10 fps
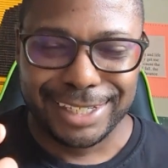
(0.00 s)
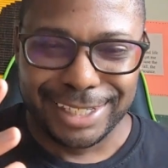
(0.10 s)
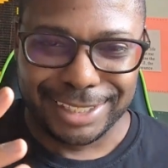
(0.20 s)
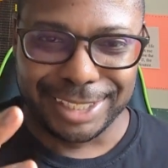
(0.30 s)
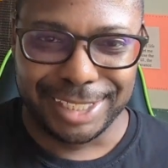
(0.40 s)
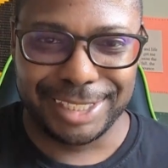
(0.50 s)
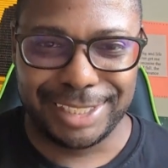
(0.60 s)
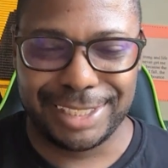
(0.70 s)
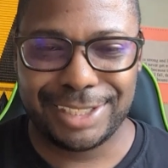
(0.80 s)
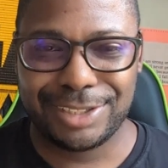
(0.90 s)

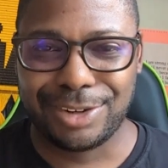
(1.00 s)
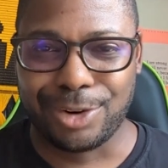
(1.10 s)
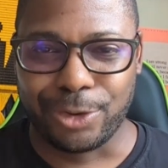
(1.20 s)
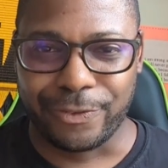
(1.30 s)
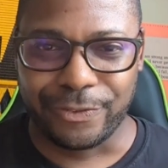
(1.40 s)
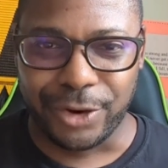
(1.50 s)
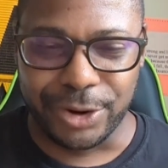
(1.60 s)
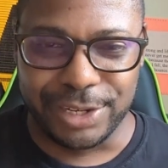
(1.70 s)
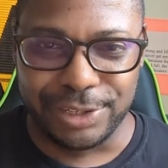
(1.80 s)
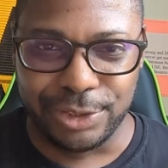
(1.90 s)
Statistics are
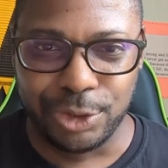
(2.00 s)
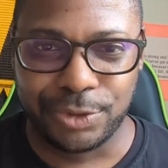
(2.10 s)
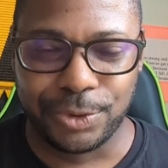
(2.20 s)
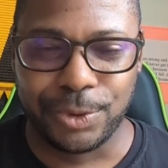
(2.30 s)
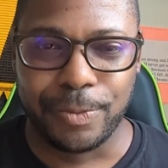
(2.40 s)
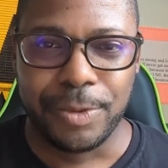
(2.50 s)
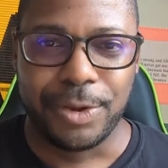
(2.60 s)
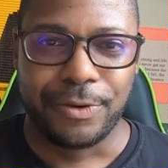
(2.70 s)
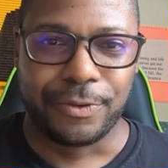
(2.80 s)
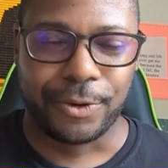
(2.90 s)
very useful
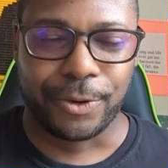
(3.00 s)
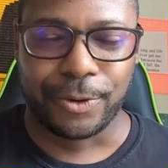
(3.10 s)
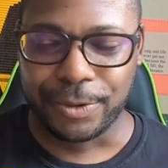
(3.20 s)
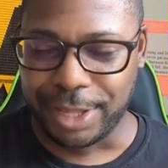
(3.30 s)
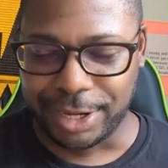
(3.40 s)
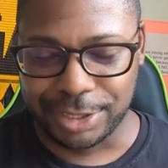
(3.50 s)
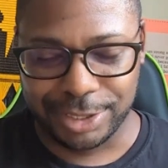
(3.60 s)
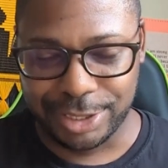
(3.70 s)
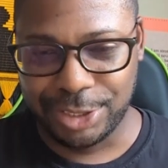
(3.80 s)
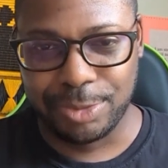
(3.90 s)
for like
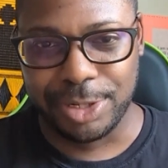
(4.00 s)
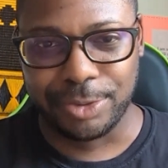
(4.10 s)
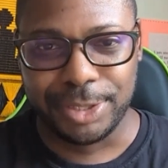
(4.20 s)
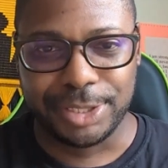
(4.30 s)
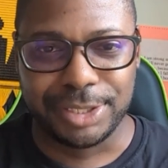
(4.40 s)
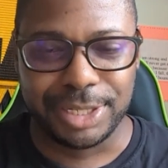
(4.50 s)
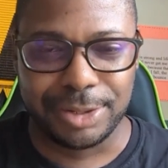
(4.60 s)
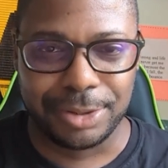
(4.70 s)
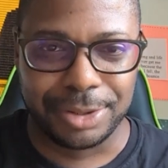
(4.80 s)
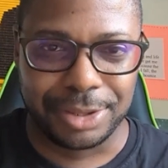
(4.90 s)
just so many reasons,
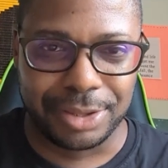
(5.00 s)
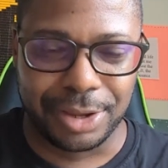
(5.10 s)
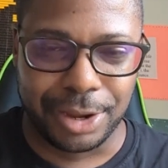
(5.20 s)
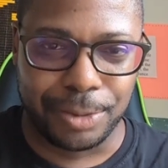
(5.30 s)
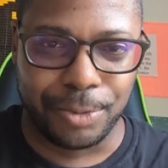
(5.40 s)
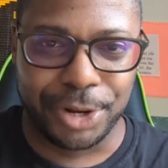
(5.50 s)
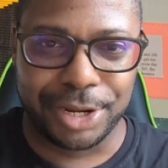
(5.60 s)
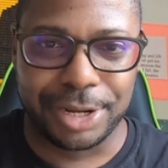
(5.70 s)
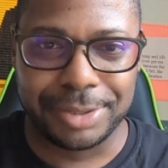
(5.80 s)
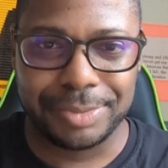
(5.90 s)
and when it
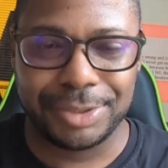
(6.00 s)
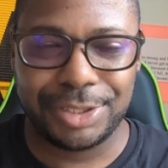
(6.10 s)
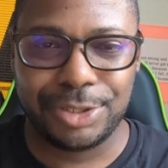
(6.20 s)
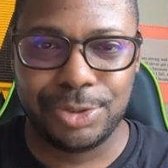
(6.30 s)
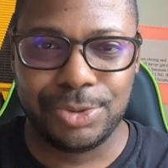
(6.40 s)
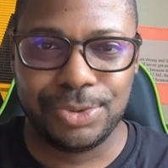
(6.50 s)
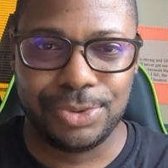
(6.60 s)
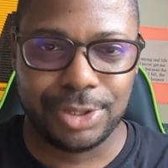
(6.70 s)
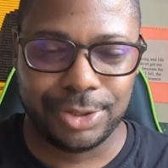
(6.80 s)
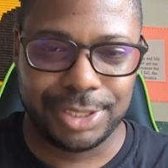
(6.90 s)
comes to
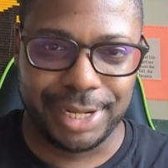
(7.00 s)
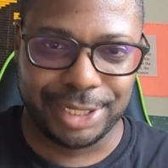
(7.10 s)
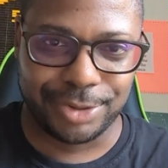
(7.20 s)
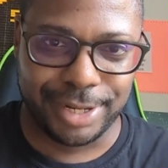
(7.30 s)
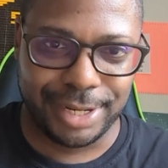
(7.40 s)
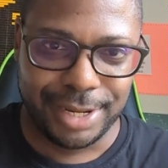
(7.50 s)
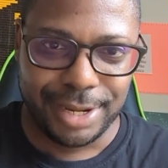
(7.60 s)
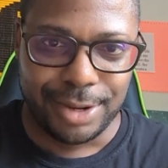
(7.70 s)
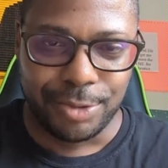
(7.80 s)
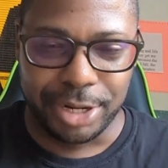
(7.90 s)
those stats, right,
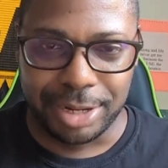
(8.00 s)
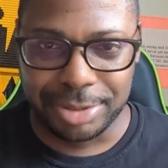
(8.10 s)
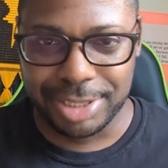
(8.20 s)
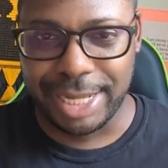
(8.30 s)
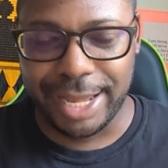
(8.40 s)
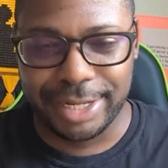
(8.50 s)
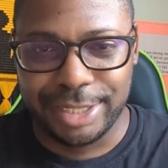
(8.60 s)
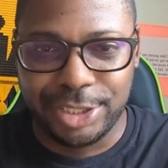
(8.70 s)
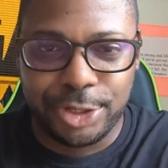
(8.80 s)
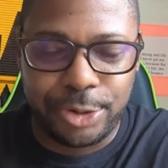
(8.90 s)
when it comes to data
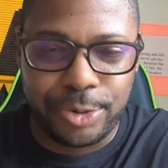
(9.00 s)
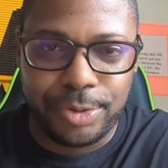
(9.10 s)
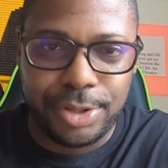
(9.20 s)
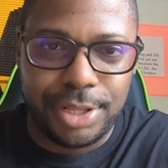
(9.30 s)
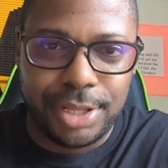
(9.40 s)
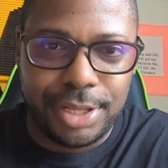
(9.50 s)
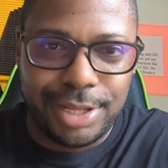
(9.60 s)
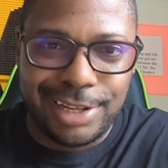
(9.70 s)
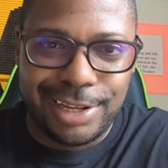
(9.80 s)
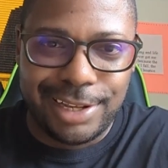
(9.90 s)
in general,
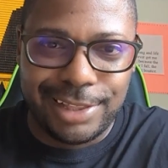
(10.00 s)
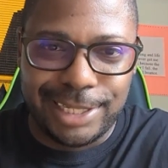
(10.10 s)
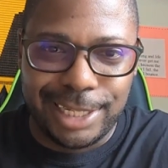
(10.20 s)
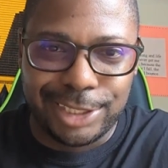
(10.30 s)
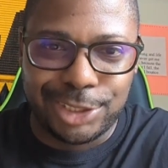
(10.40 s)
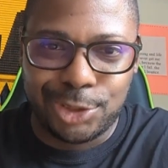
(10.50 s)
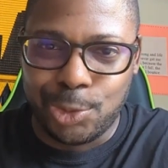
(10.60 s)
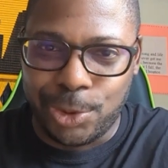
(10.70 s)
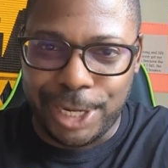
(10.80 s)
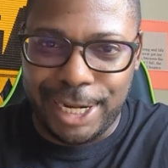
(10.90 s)
they tell a
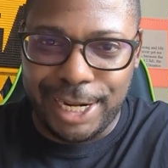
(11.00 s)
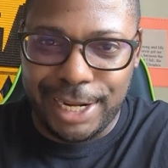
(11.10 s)
story.